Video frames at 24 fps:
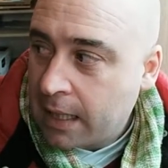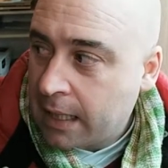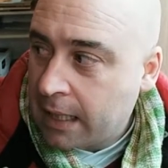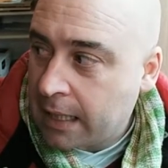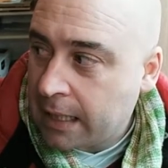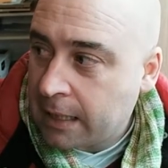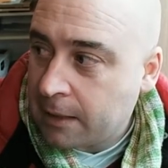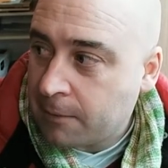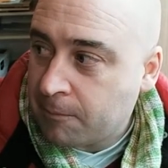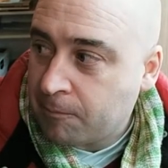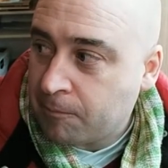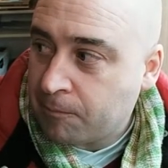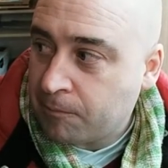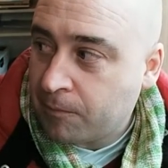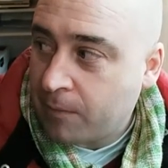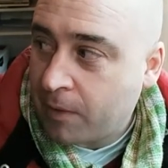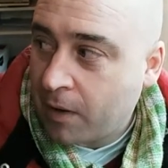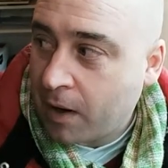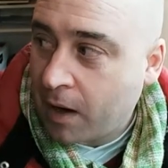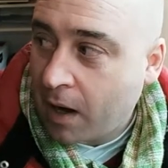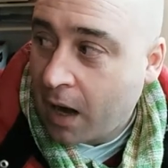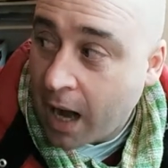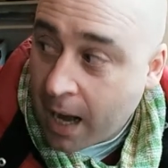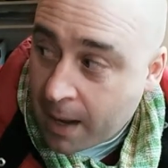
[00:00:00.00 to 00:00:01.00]
um,
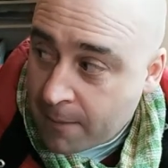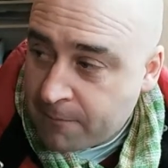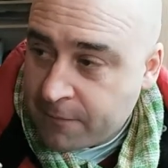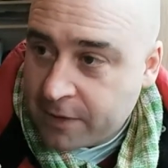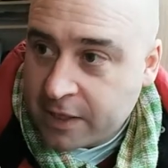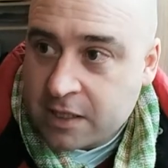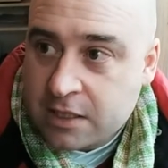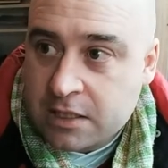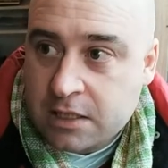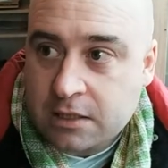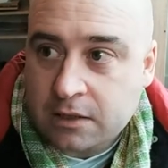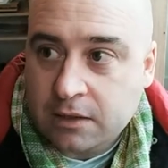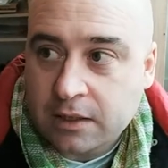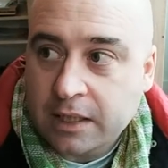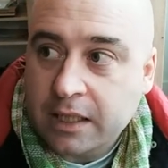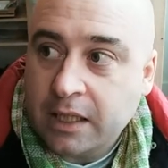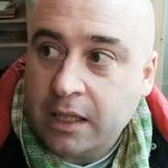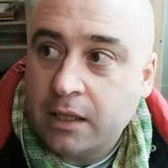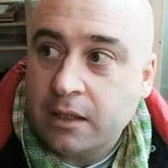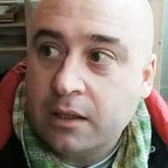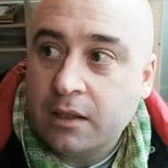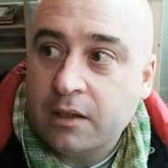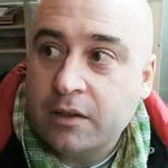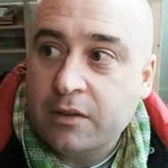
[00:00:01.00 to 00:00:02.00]

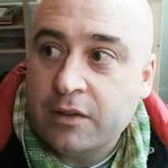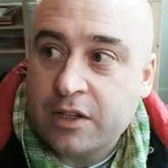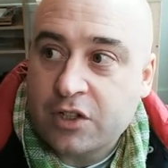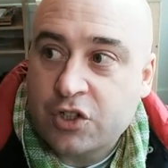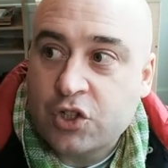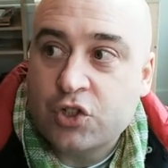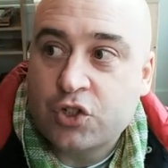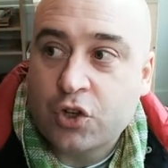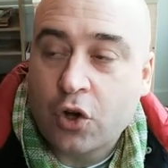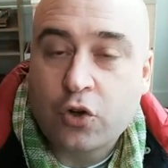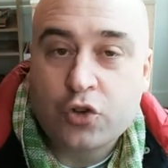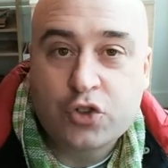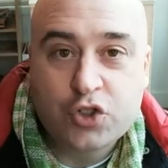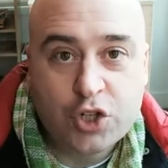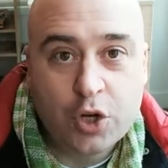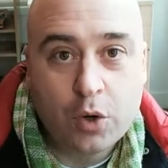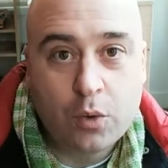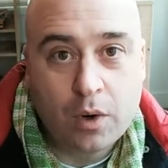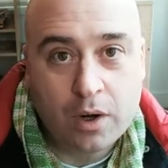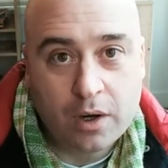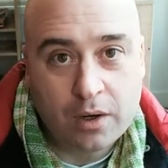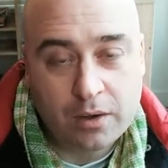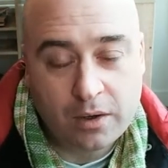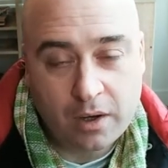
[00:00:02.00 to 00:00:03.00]
obviously this is
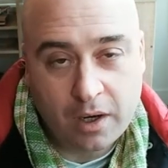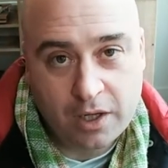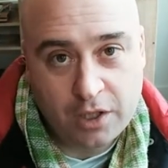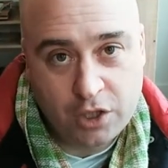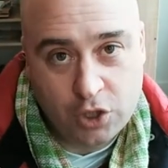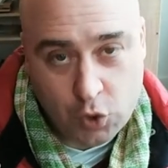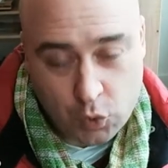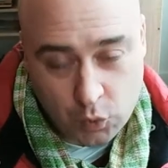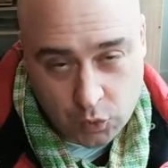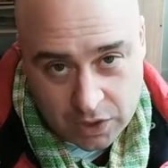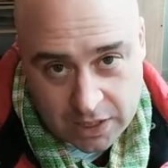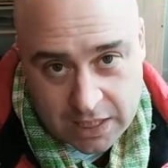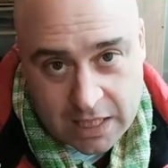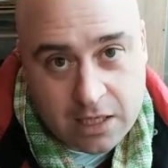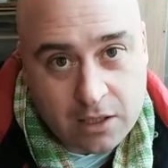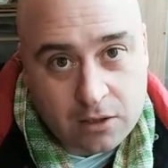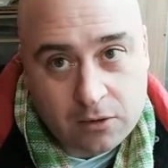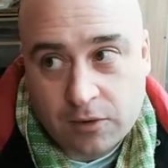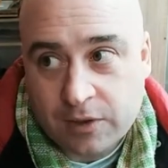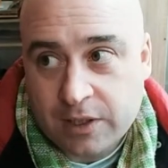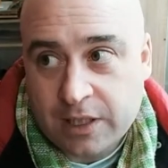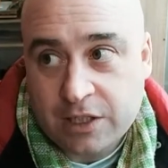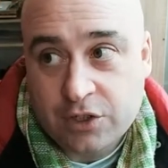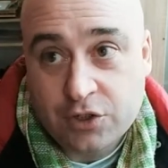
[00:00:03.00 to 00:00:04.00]
also a, a
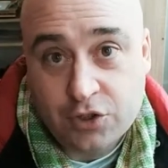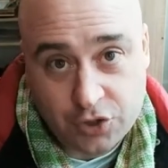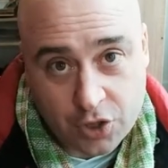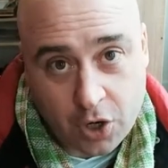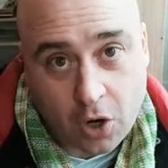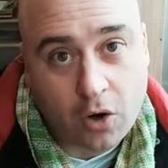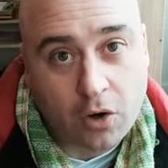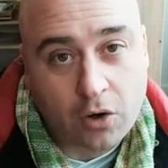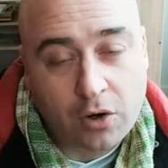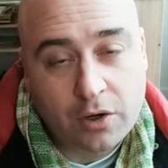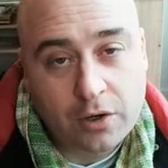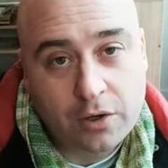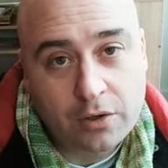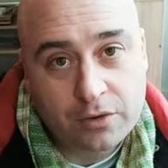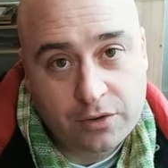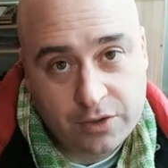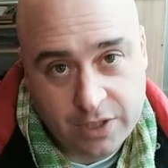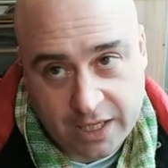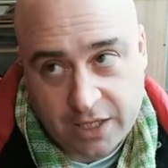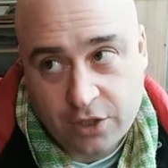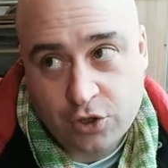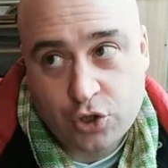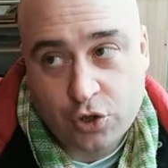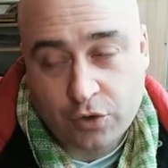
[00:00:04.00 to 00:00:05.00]
uniquely dark,
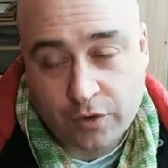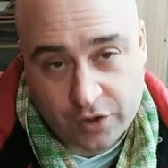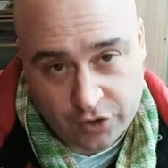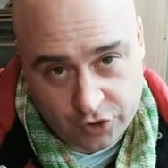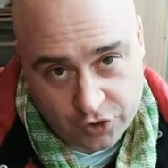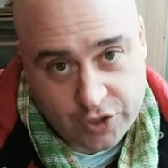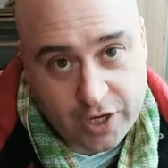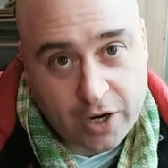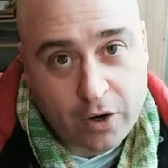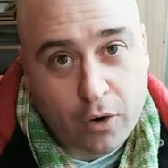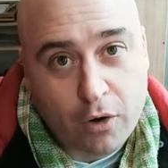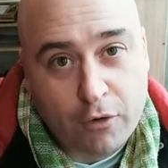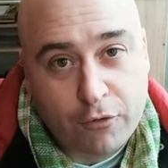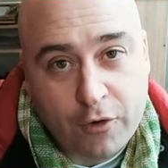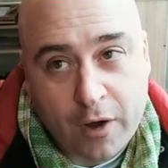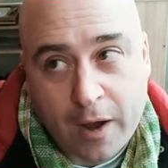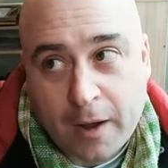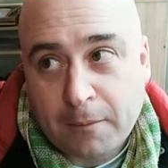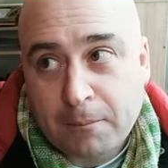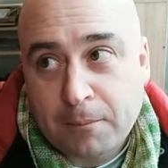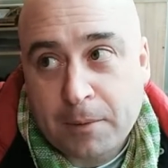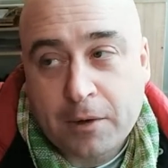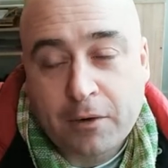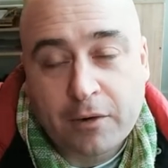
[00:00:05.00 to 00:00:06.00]
dangerous,
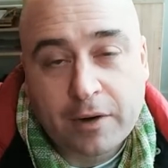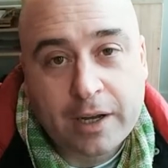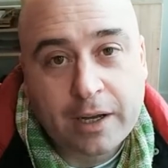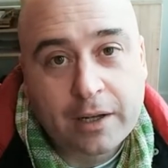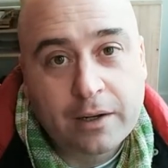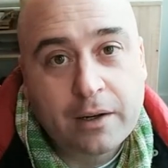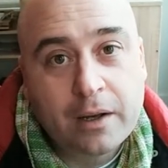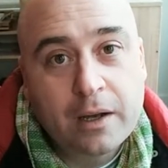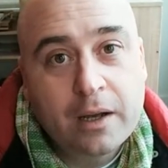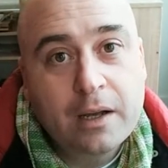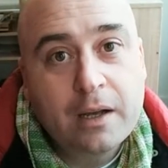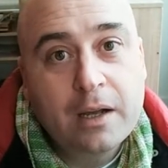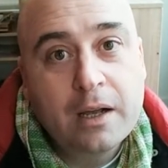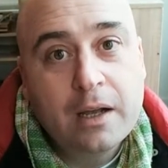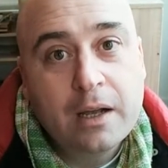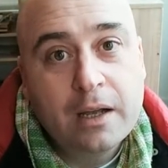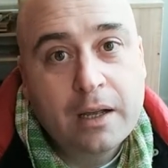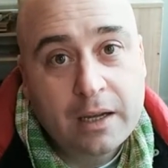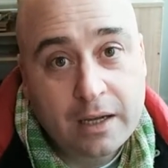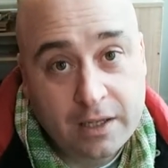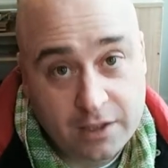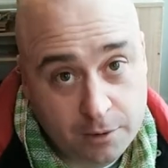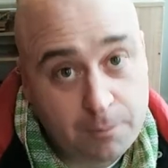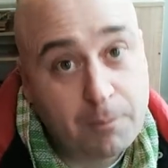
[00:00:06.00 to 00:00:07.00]
terrifying period
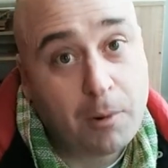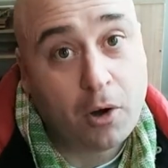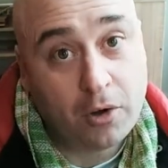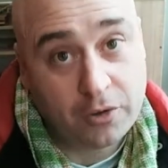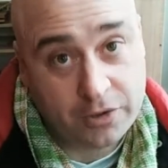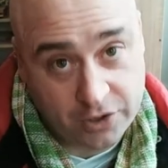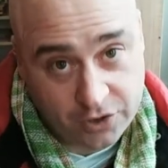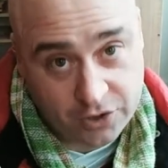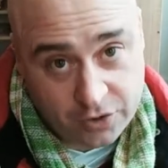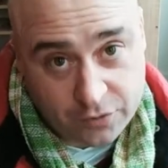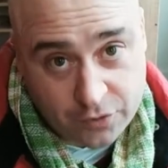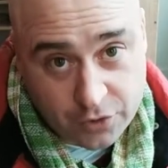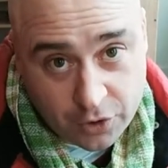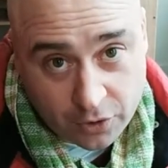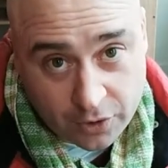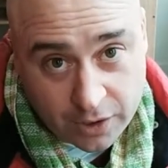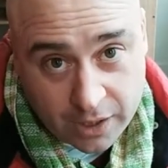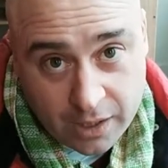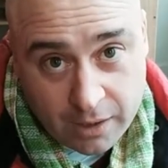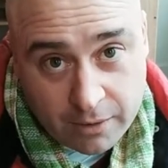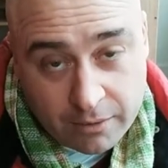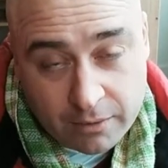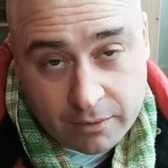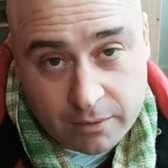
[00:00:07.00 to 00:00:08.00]
in the politics of
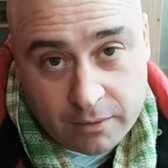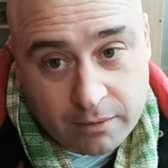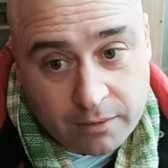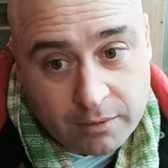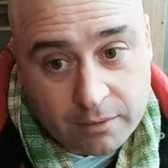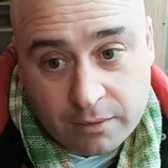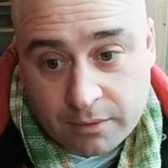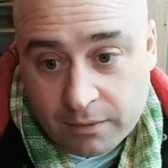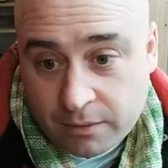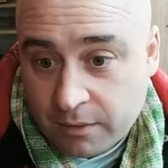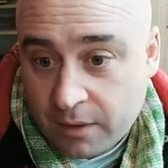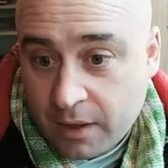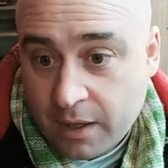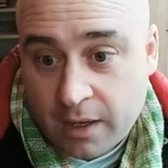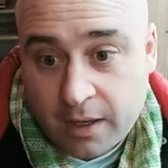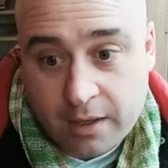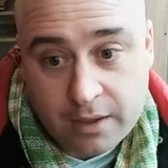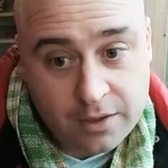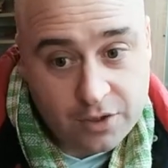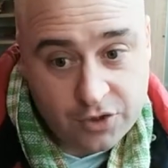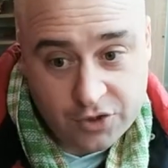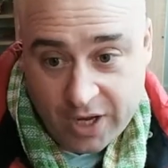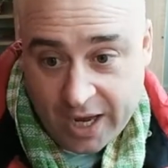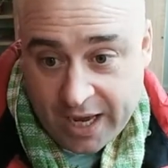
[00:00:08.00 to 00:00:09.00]
Turkey.
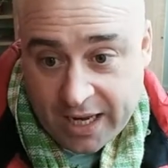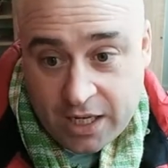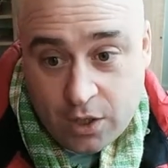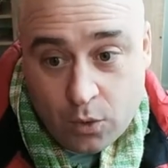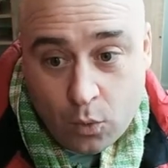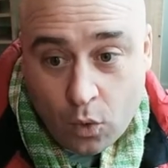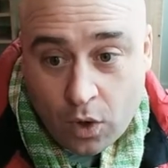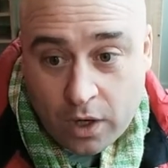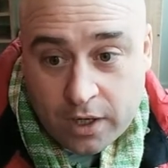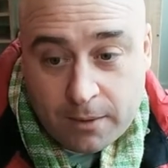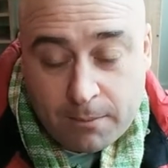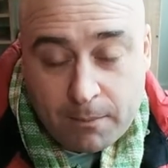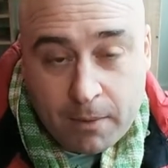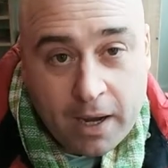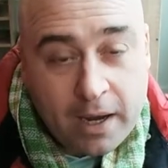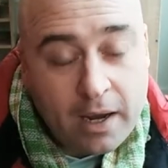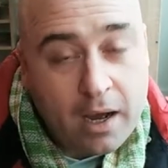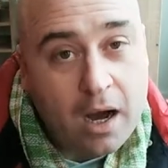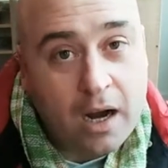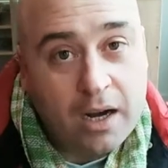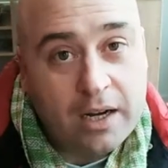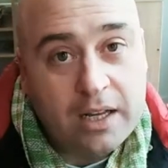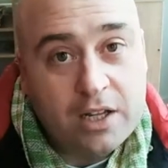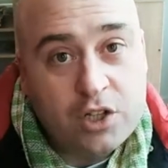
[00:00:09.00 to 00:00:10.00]
Does anyone in my
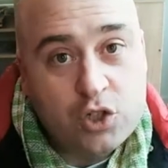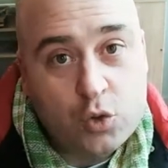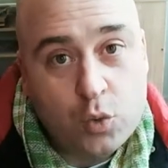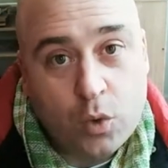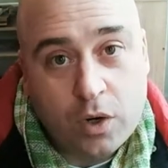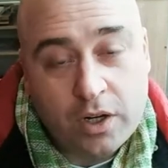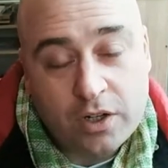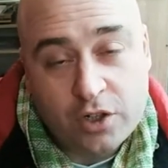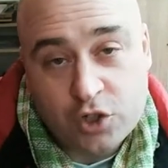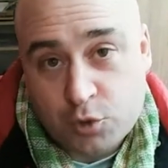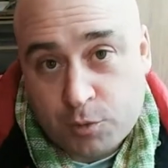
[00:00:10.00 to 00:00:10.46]
audience want to